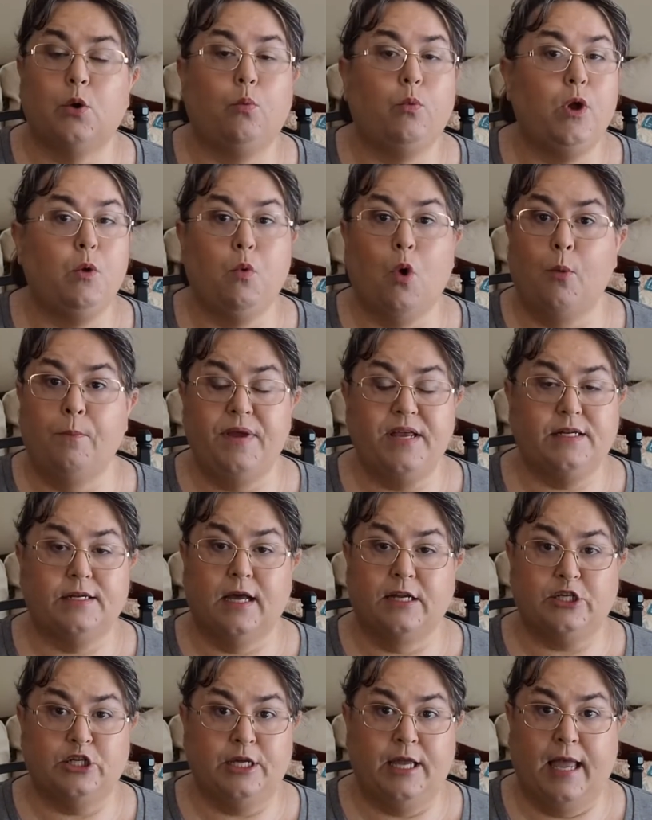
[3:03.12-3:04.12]
we won't be
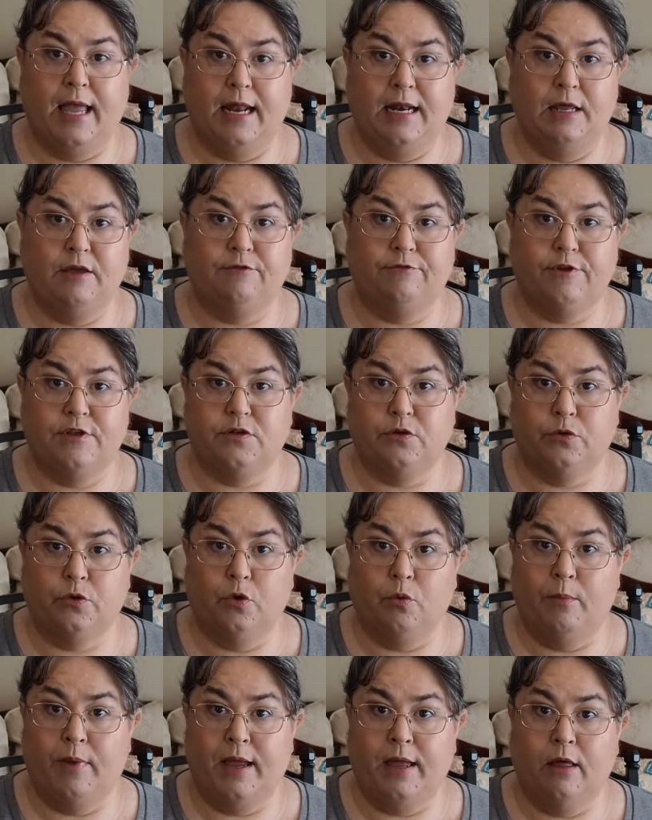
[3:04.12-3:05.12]
touching any
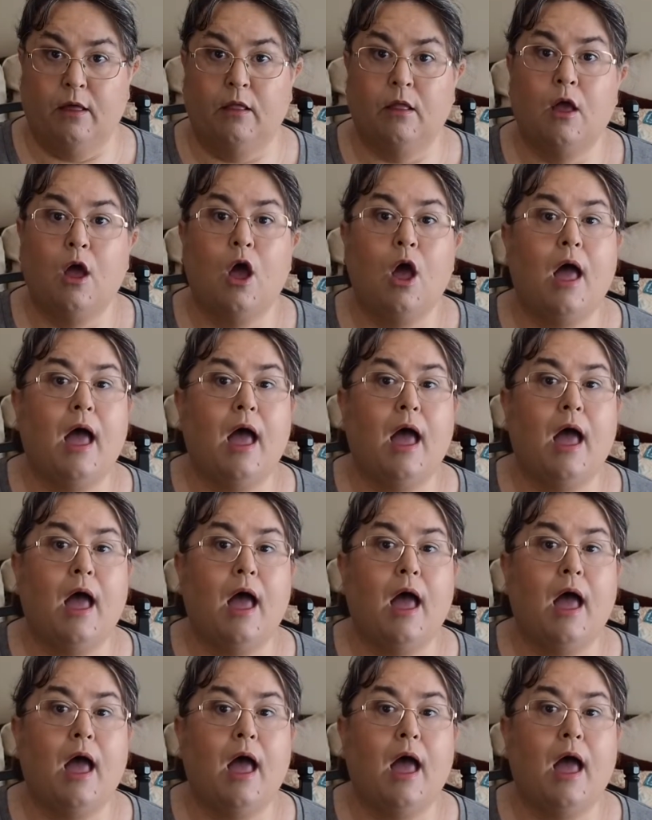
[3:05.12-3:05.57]
physical mail.